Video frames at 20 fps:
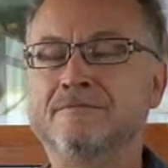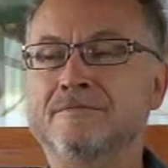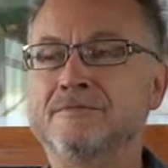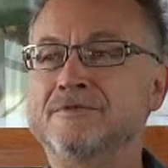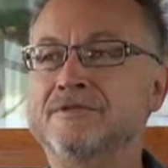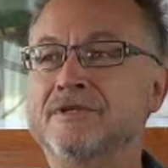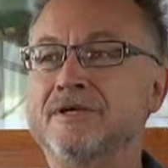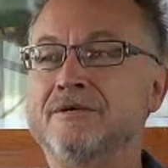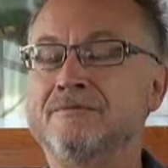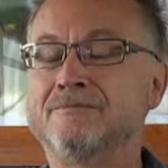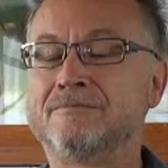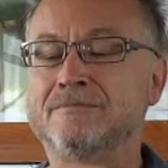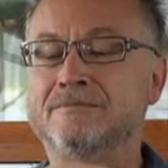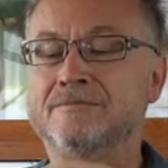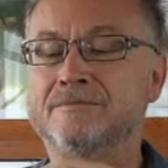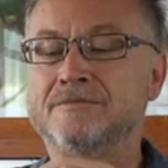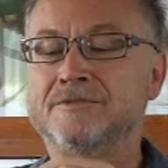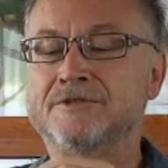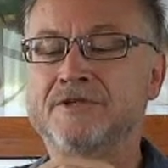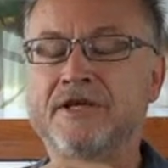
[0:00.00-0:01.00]
Sorry,
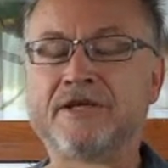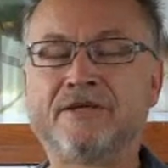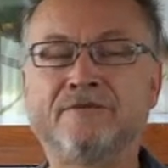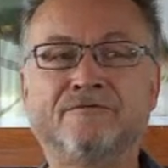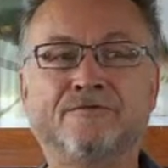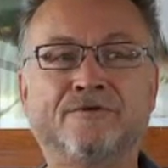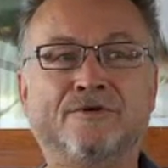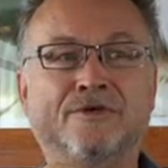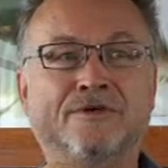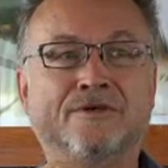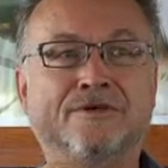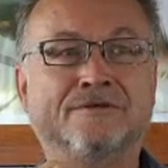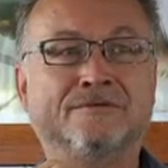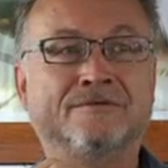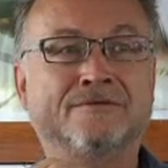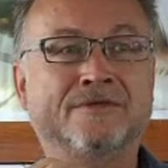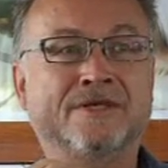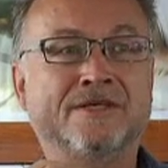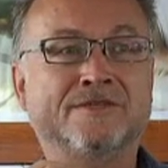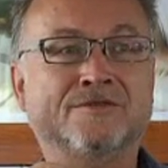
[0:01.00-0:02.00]
Jane
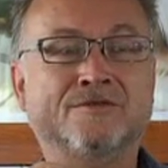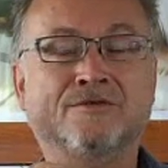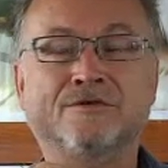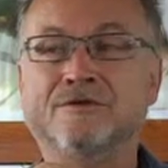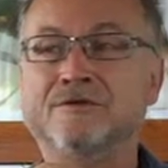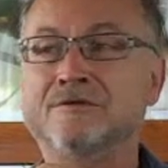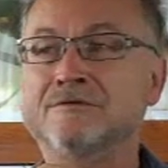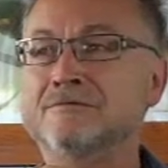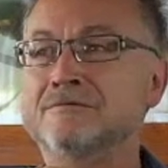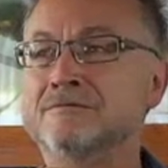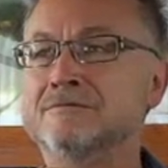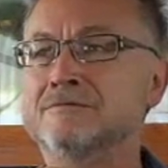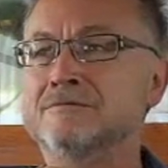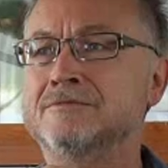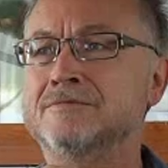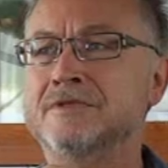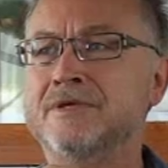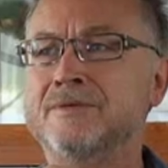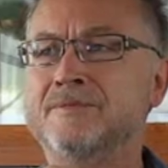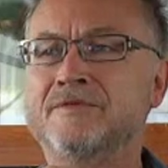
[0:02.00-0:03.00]
or so
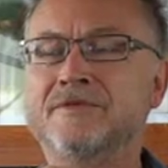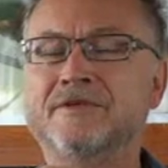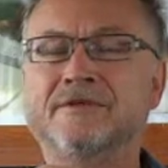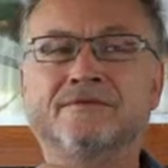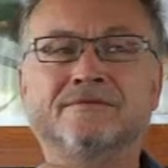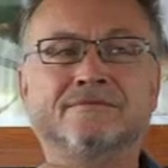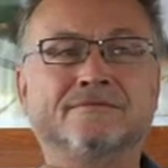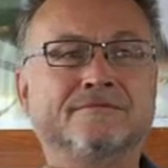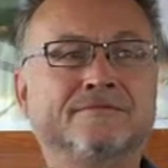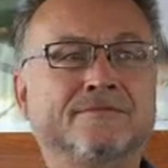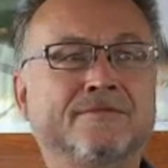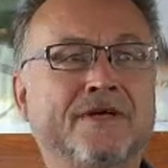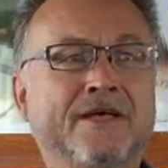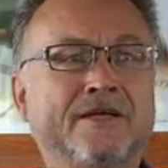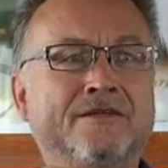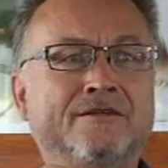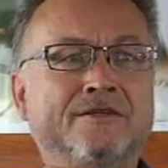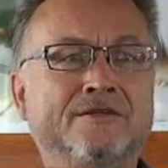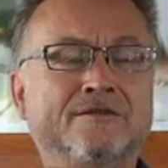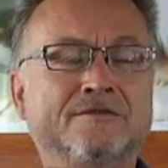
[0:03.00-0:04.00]

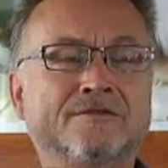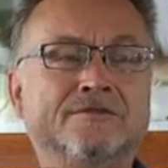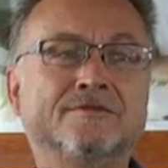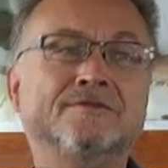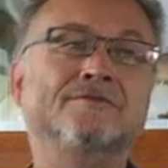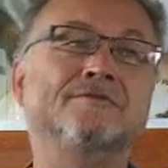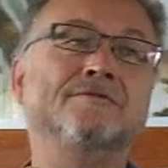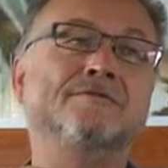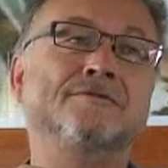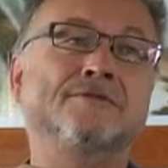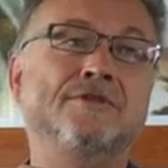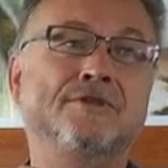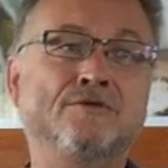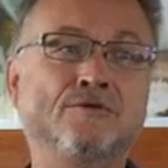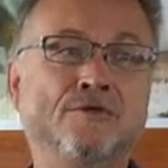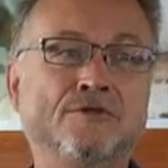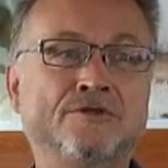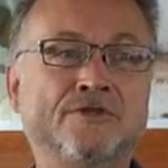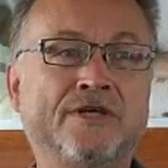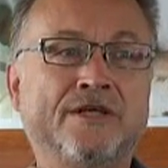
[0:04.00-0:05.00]
And it's still
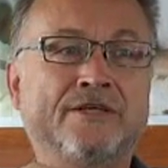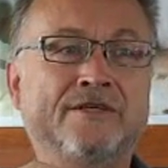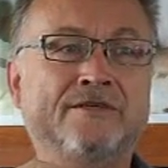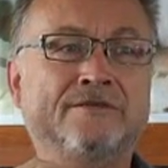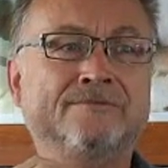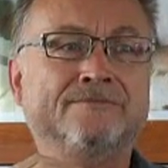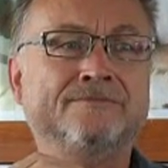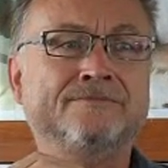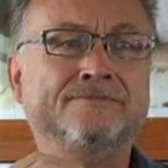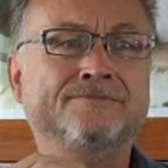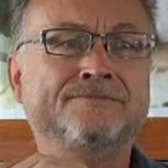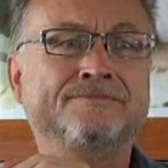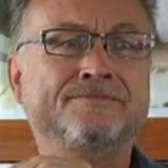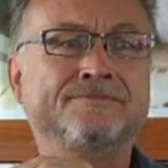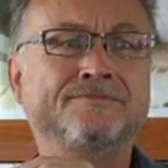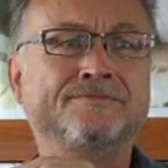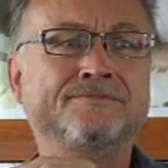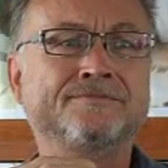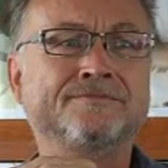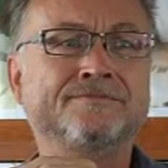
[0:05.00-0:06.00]
good running?
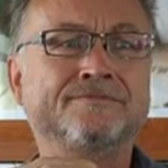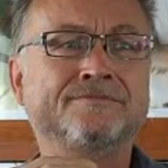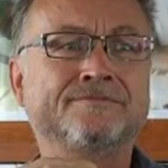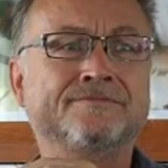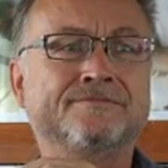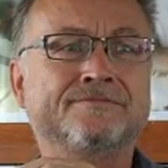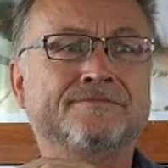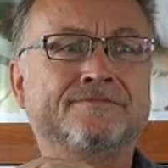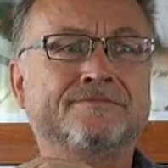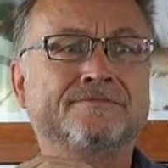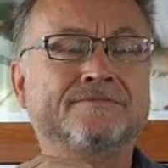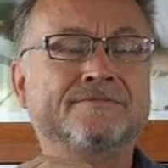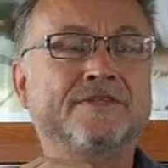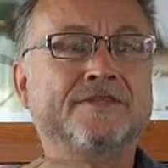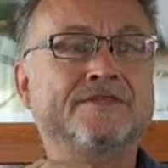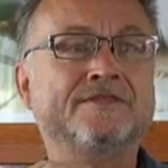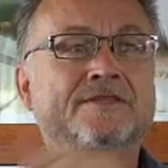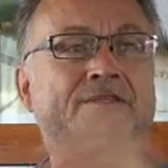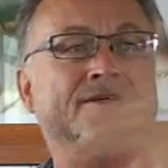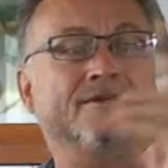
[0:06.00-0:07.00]
Pardon?
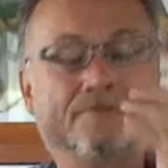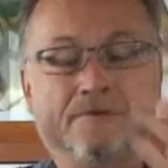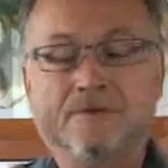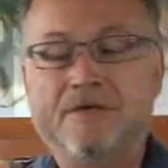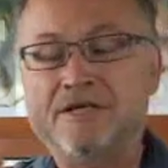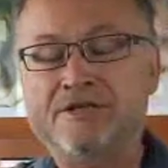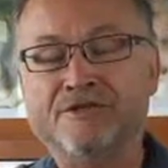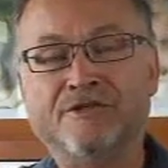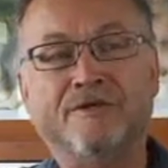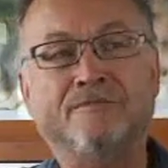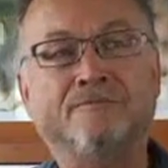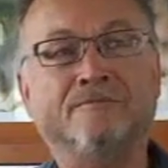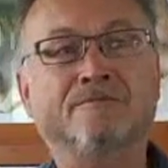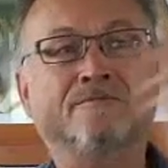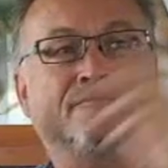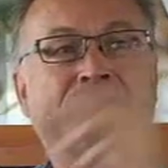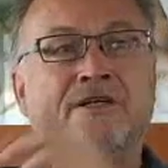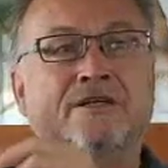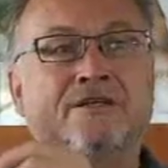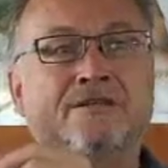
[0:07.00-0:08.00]
It's a ashram
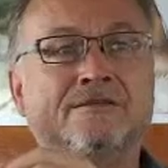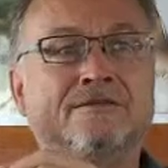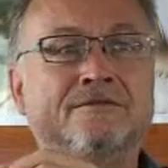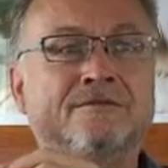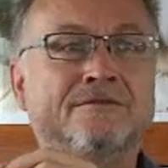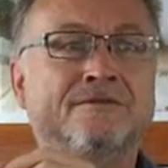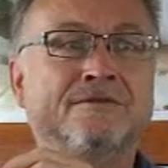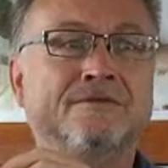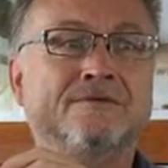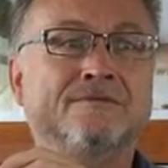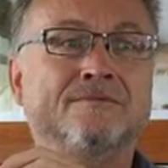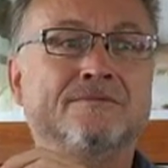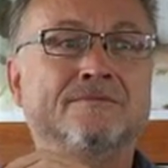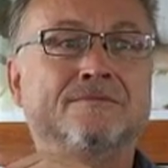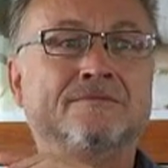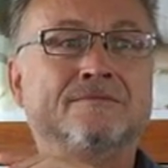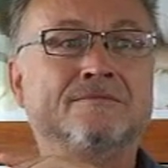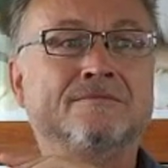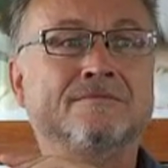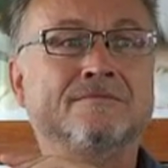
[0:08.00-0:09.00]
well
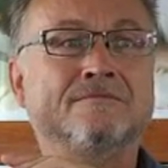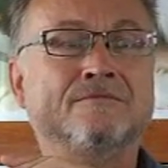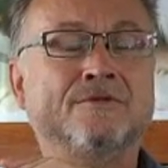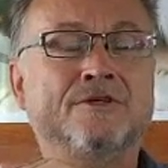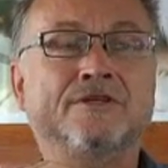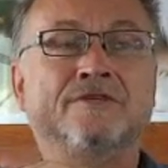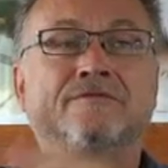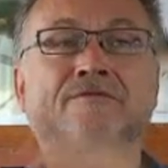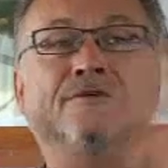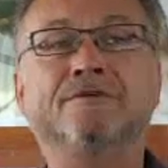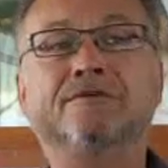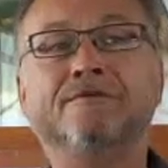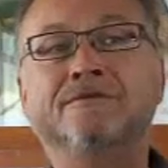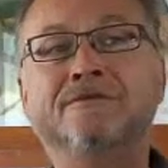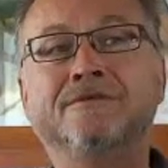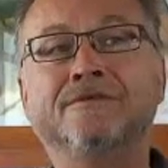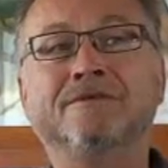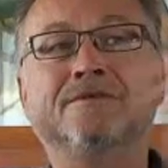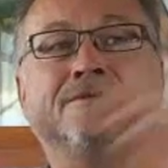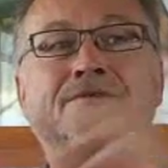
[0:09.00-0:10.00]
whatever.
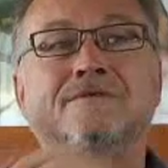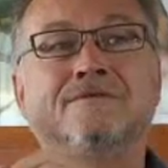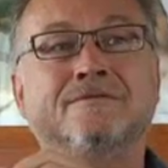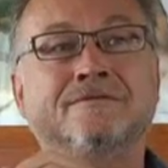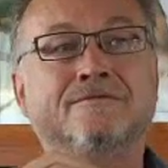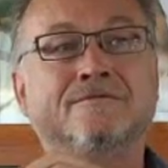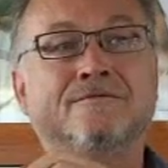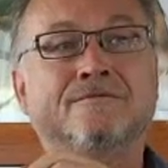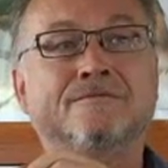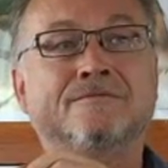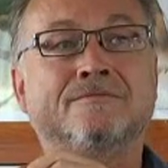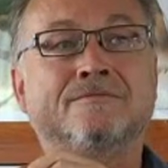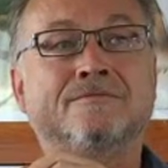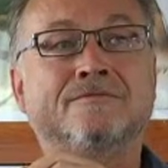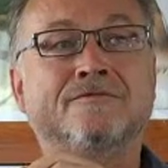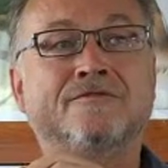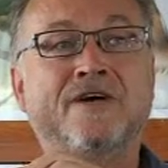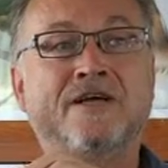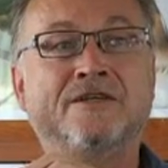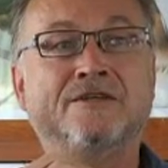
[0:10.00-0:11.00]

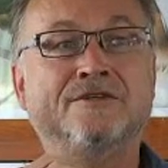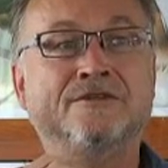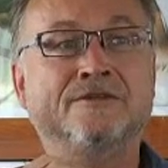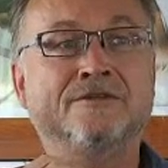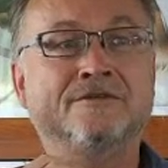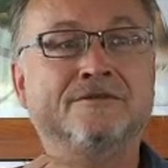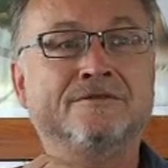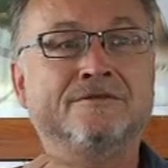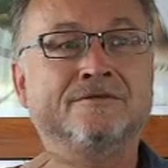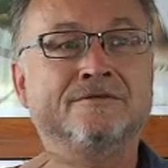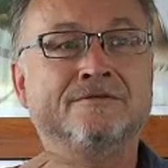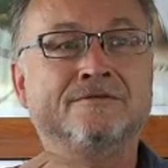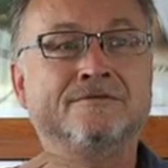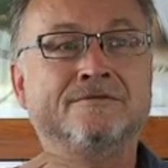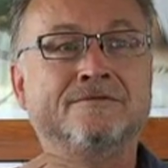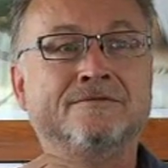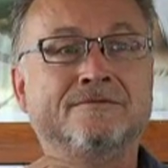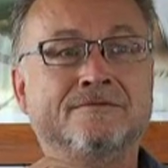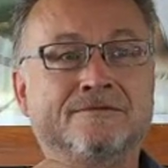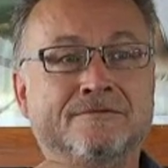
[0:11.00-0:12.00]
Fun. Just in
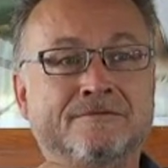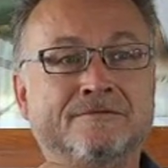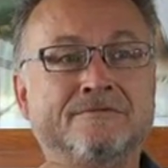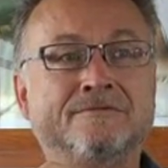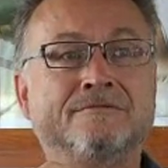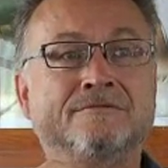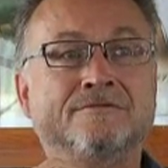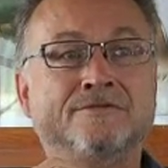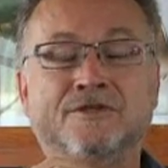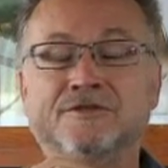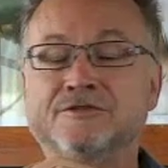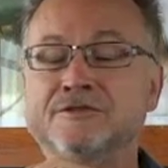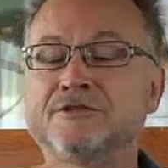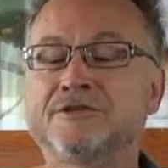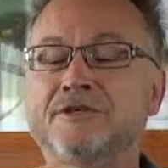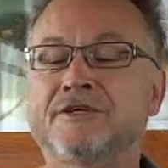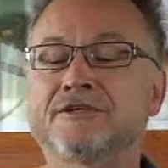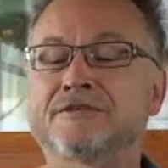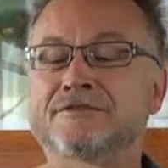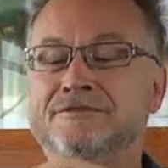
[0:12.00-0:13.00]
case. Just in
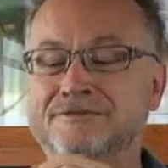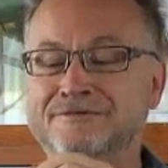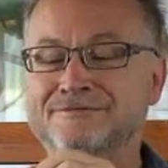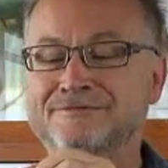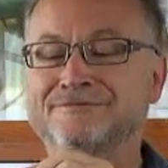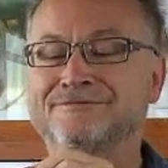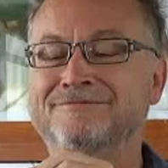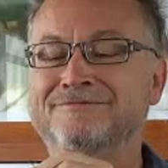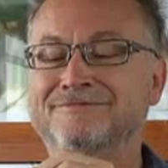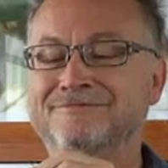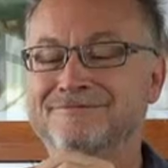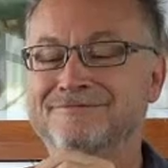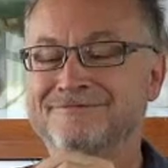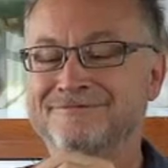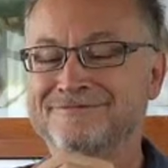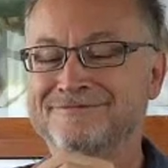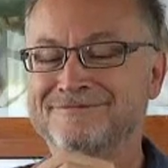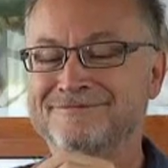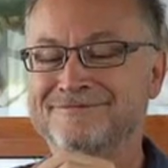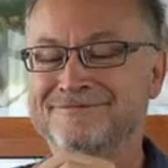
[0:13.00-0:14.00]
case.